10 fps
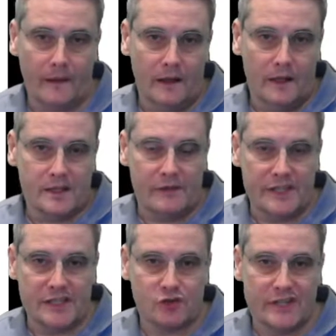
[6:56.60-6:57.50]
So
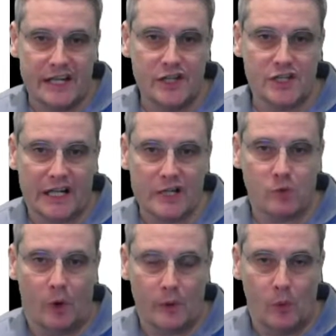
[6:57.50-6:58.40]
this strategically is
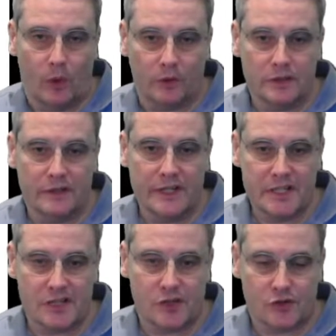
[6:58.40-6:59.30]
what we want, and
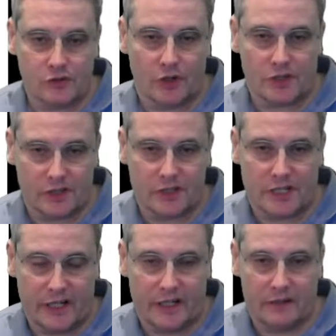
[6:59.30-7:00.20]
this is the structure that's
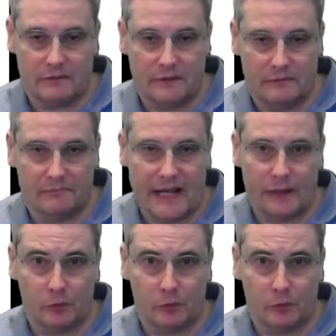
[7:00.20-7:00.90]
going to help